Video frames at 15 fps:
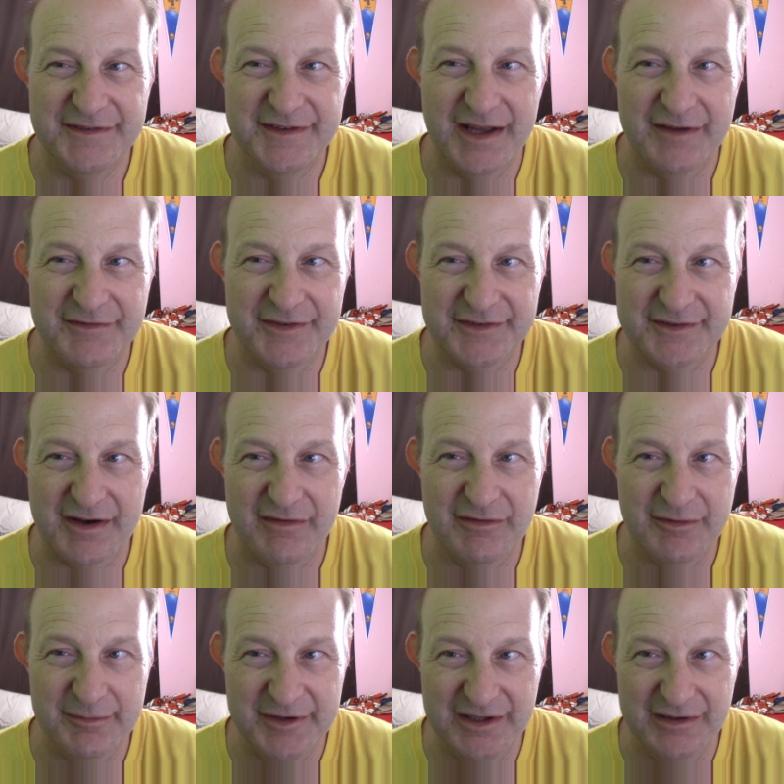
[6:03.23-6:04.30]
staff
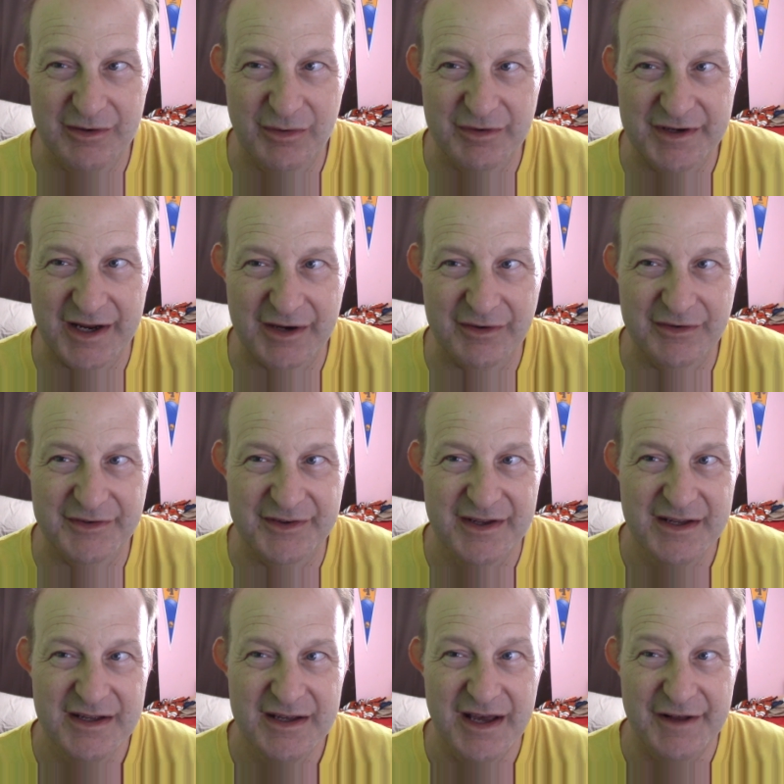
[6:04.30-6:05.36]
discover being lower deckers
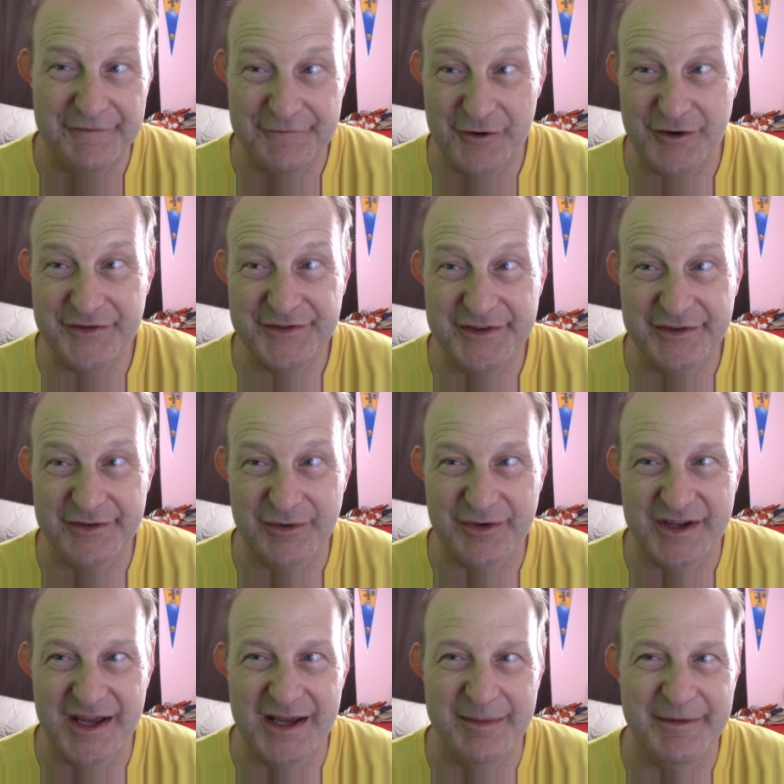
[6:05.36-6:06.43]
at first is
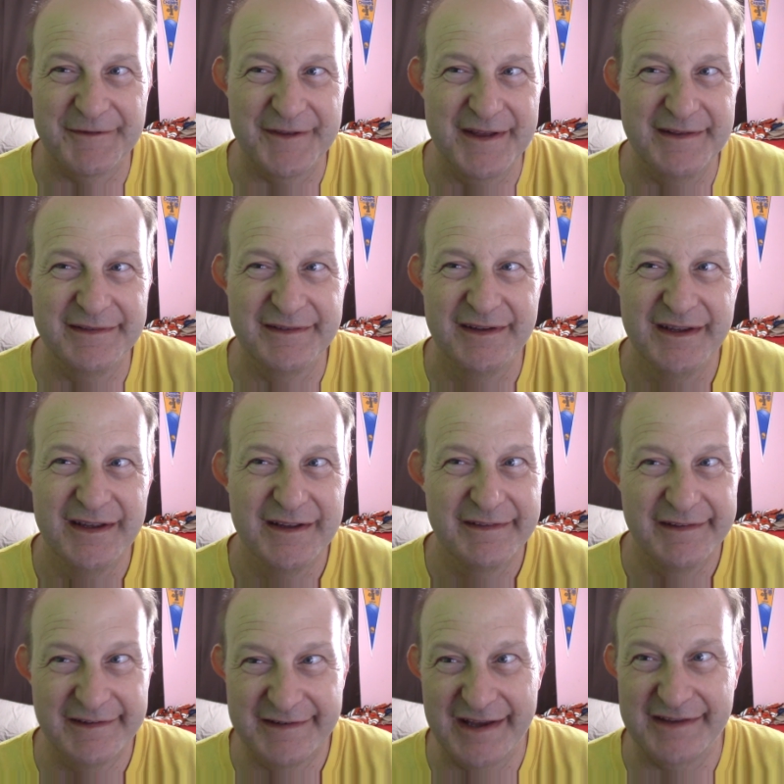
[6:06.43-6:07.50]
okay, but then
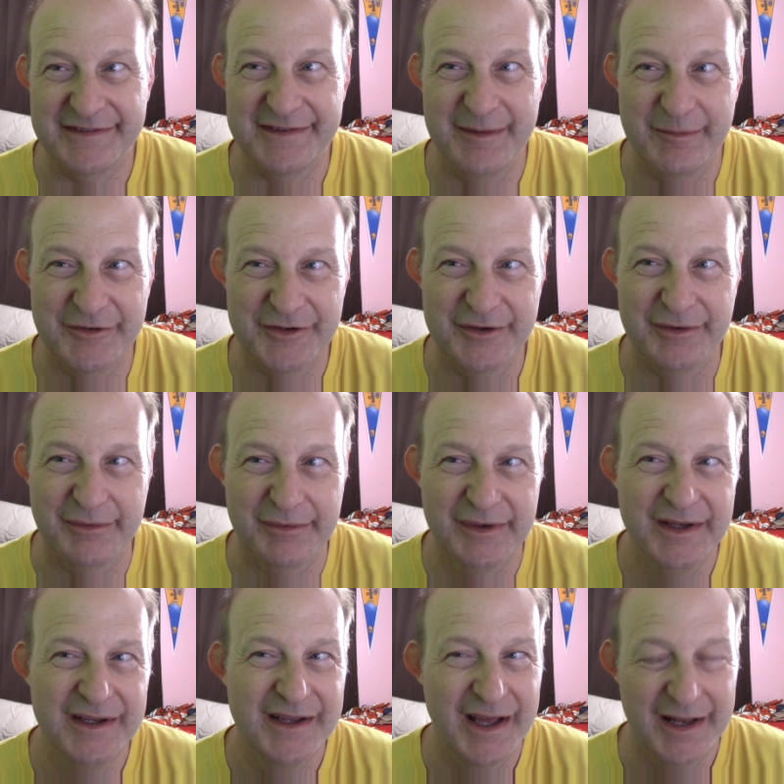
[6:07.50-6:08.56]
they test them too,
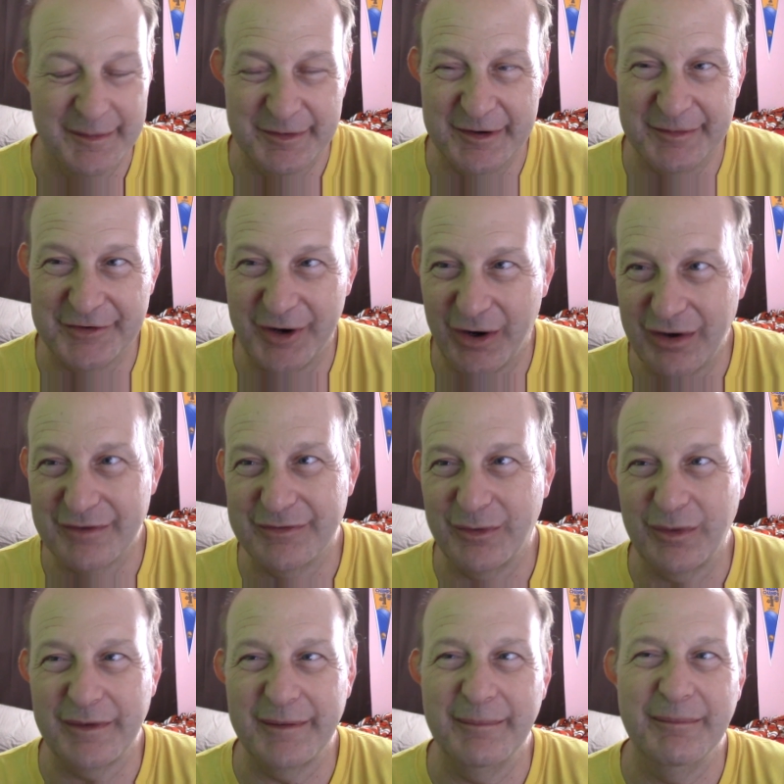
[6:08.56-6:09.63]
and it becomes hard
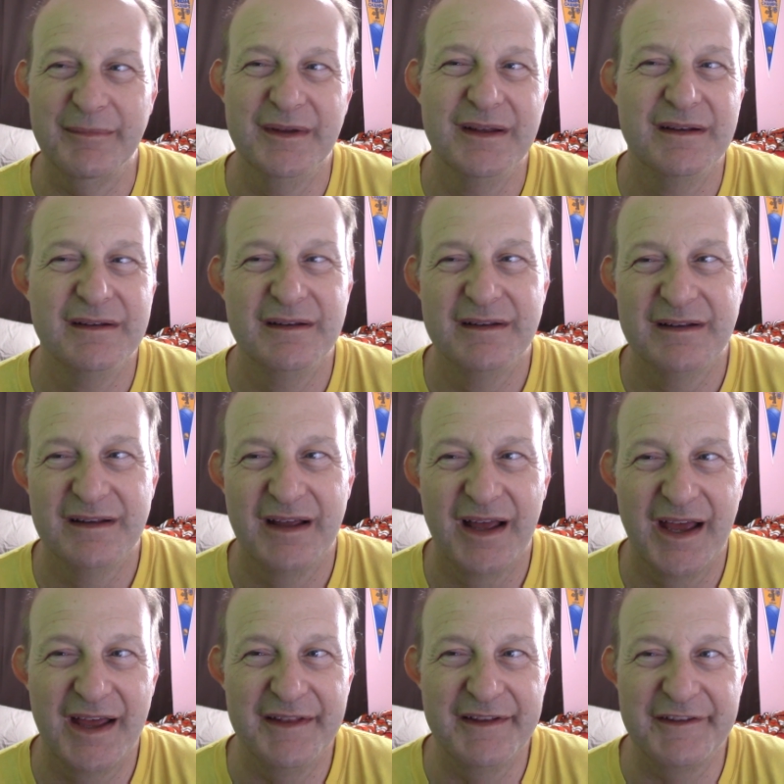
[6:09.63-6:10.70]
for them.
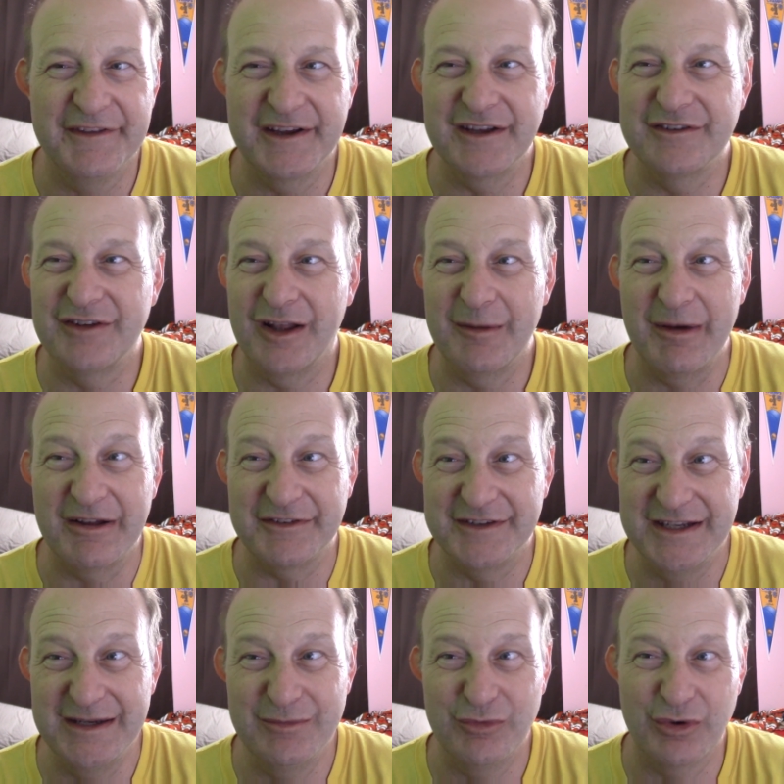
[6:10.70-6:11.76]
And they think it's all about
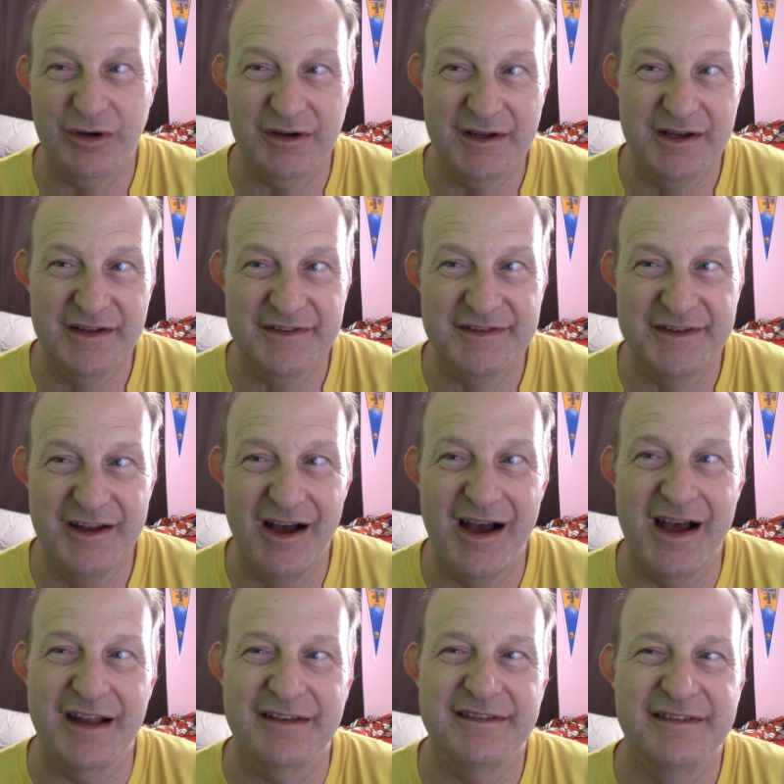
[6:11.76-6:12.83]
teamwork, and it's
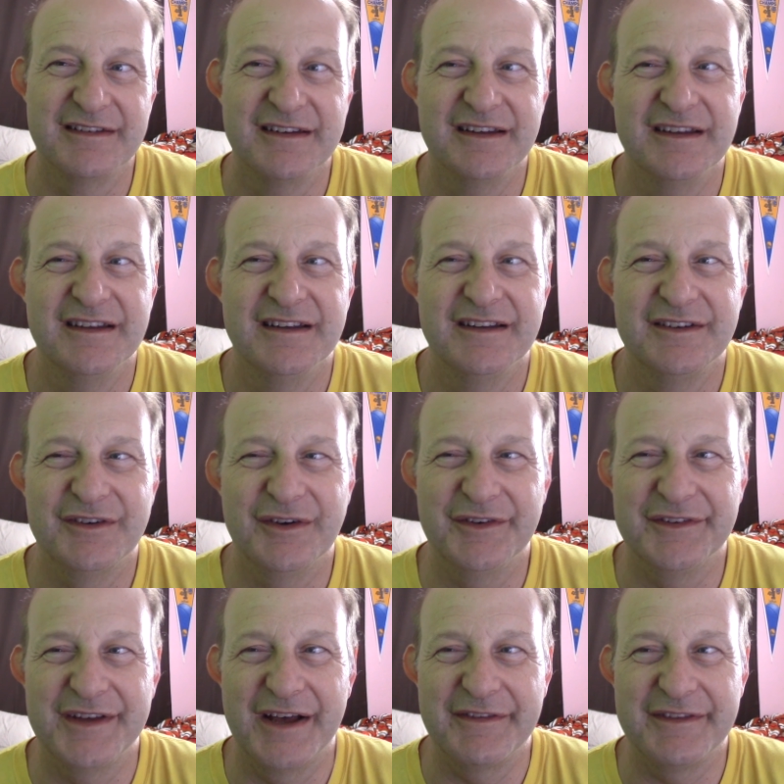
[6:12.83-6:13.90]
not.
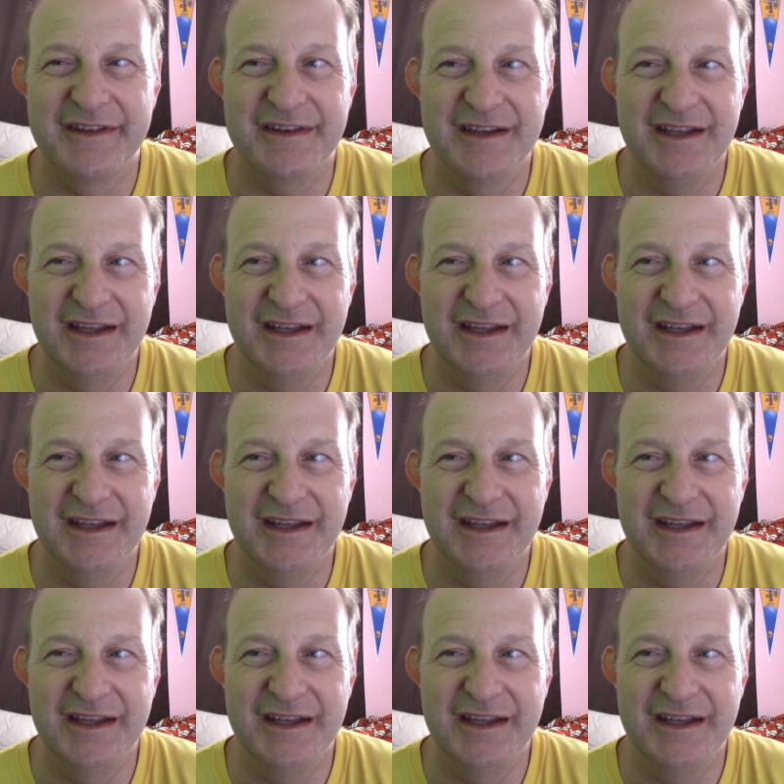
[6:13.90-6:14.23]
Turns out that